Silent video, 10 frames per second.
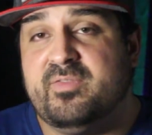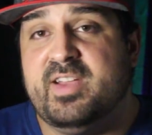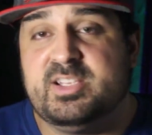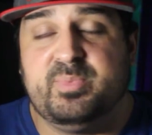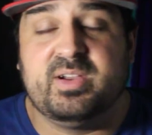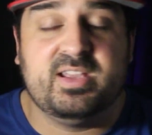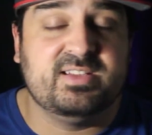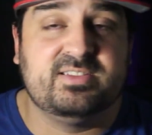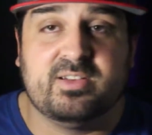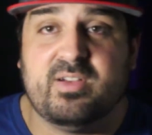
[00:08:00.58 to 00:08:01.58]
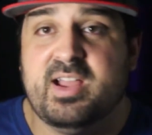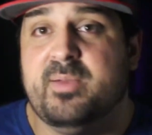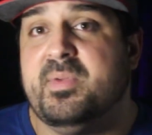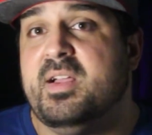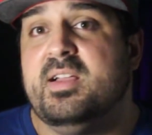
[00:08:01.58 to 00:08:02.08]
on Facebook,
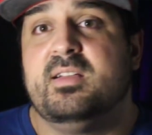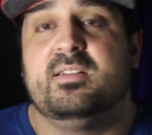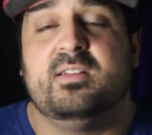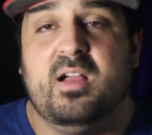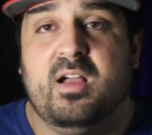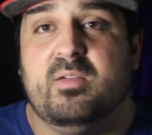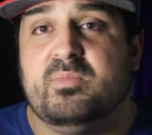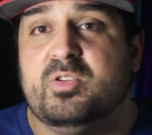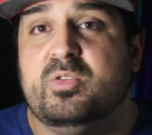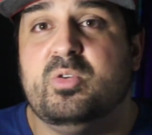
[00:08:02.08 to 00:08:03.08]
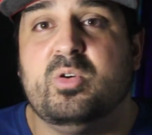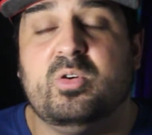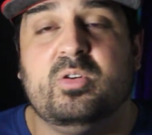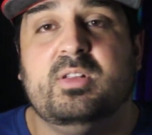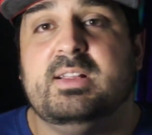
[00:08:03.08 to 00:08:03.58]
Instagram,
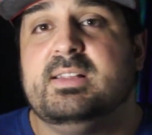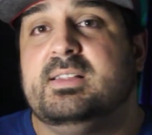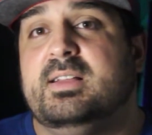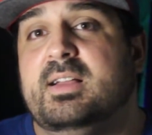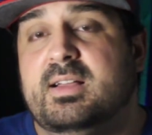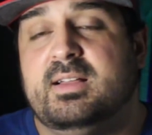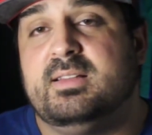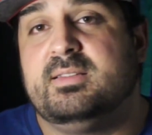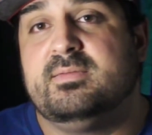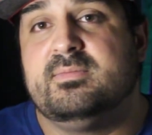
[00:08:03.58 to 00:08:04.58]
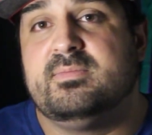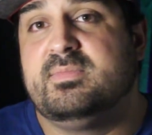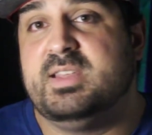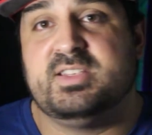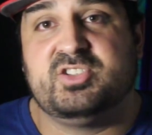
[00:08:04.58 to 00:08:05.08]
Google,
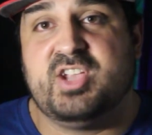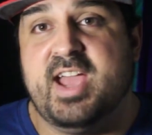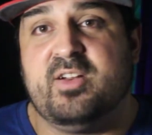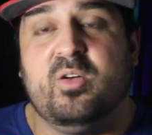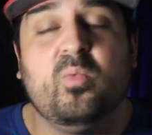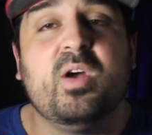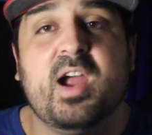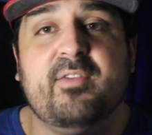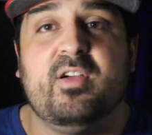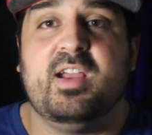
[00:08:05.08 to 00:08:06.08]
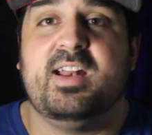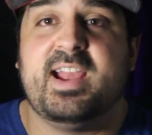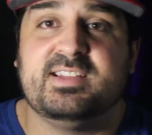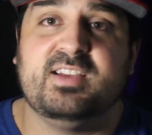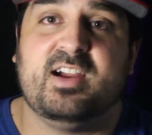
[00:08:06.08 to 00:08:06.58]
this channel, wherever, and
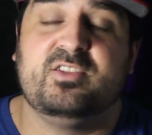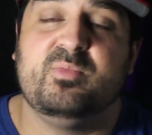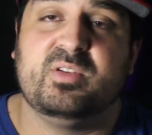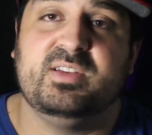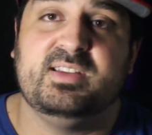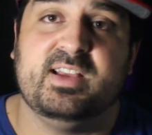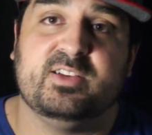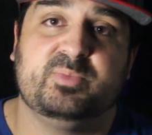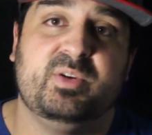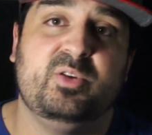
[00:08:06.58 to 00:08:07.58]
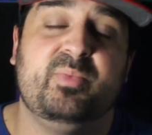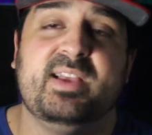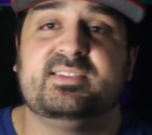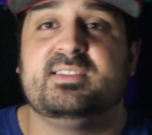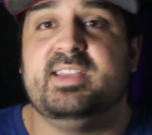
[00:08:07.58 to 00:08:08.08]
I can talk to you in more details, but you
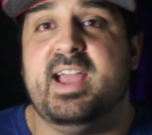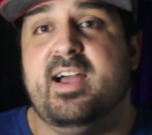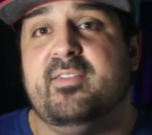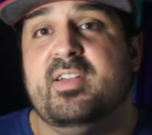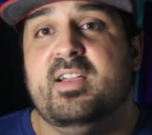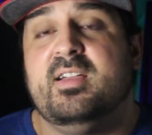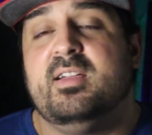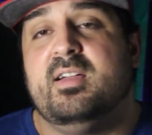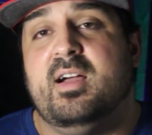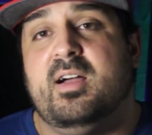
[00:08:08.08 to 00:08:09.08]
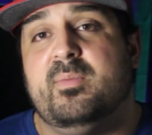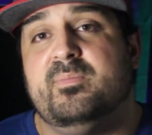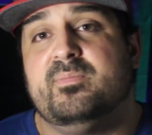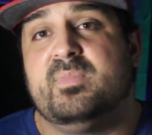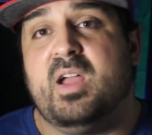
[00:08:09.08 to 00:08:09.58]
basically have
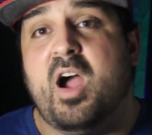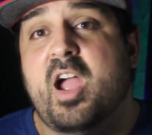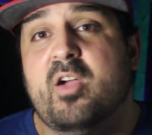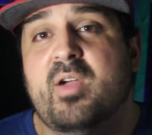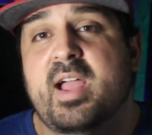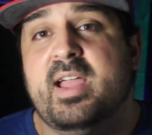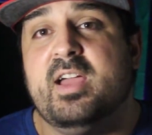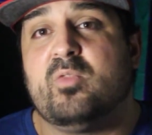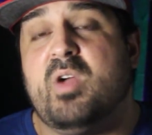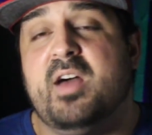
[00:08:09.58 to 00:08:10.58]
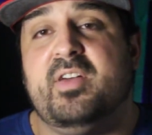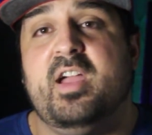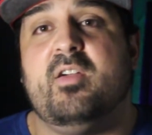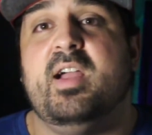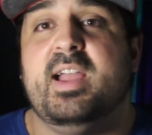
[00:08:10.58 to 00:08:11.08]
IRA and Roth
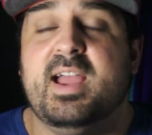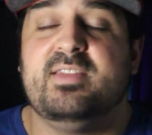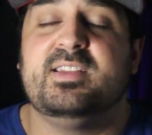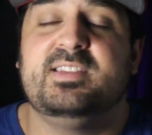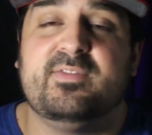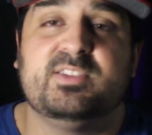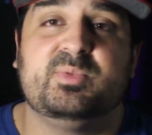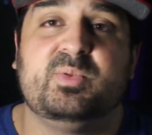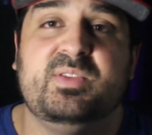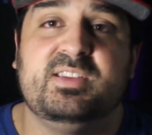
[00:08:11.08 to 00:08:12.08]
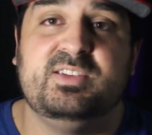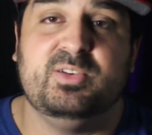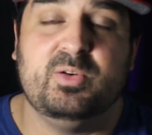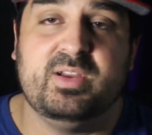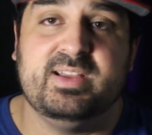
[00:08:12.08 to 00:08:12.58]
IRA, and the difference between the
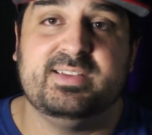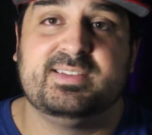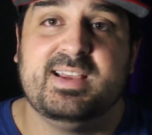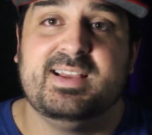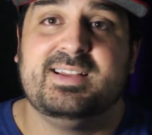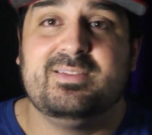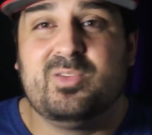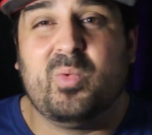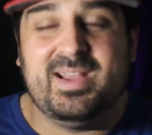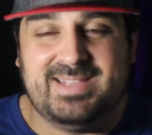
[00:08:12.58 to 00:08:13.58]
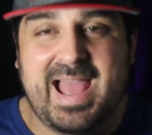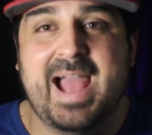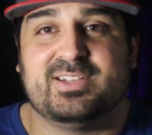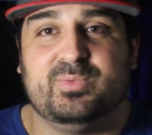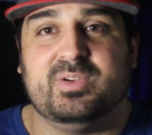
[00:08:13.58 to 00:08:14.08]
two is the way
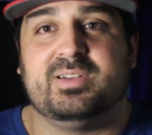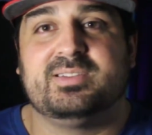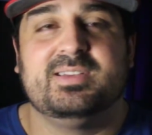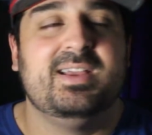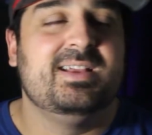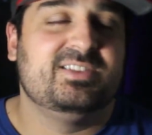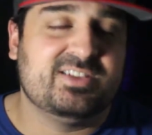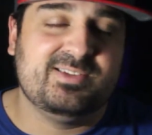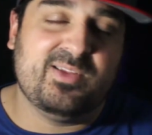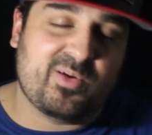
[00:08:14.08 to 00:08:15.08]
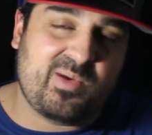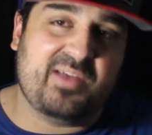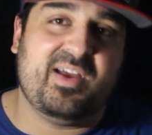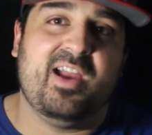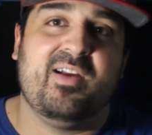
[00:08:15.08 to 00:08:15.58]
tax works. Just know that
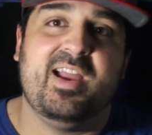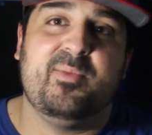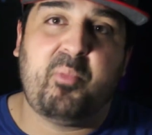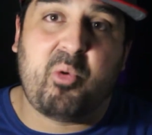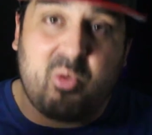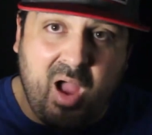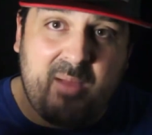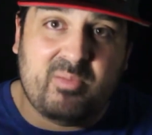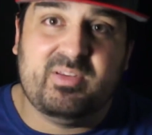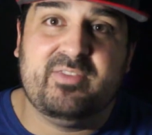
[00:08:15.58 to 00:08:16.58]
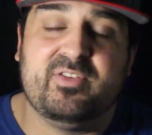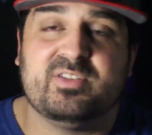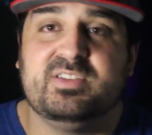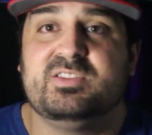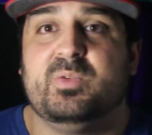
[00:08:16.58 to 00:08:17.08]
Roth IRA probably for
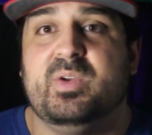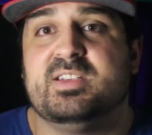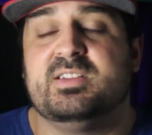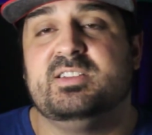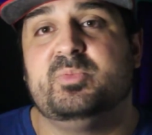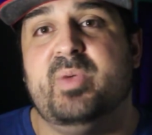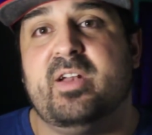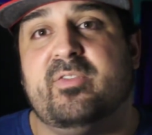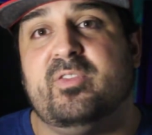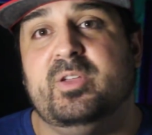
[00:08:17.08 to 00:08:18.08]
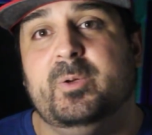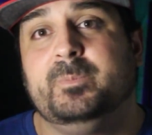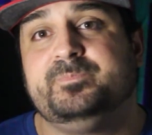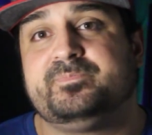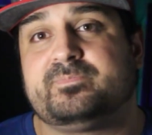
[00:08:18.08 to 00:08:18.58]
your situation is better for you
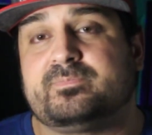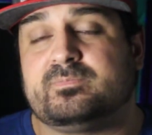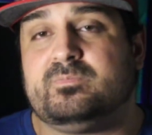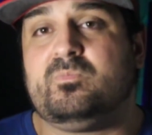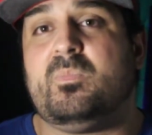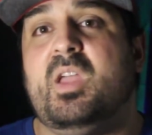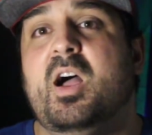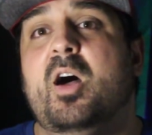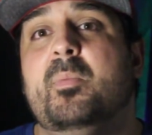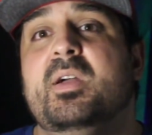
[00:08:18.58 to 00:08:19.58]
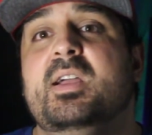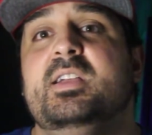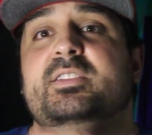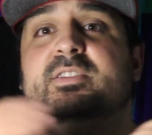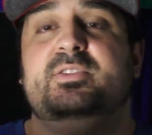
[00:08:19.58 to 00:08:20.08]

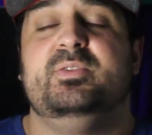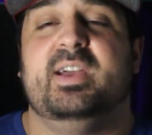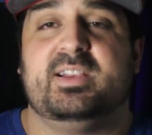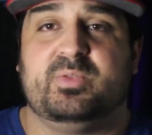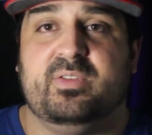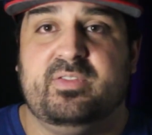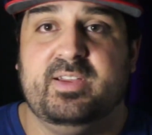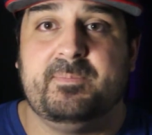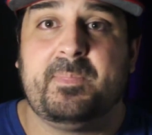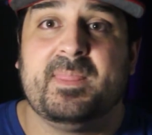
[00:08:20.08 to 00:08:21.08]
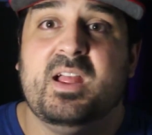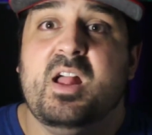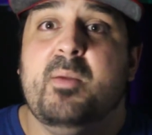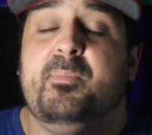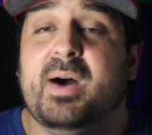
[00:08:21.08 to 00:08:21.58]
to do that sort of thing.
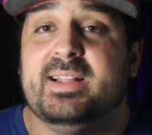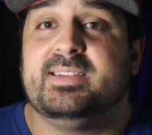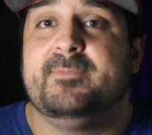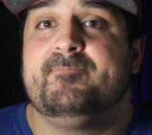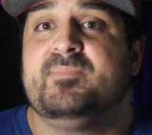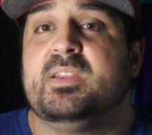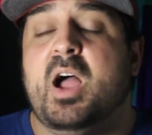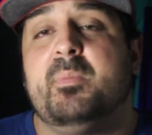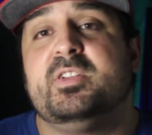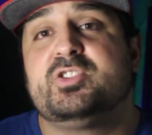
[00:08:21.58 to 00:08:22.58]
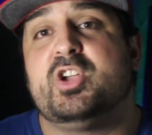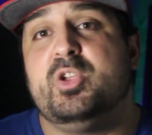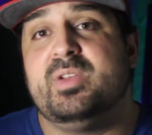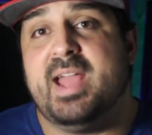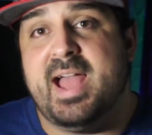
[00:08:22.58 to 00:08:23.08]
But I'm going to show
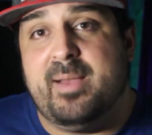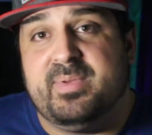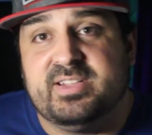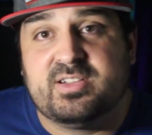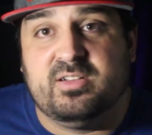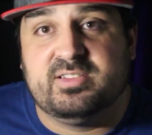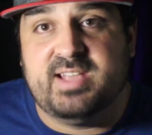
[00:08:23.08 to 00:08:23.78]
you an app, and it's called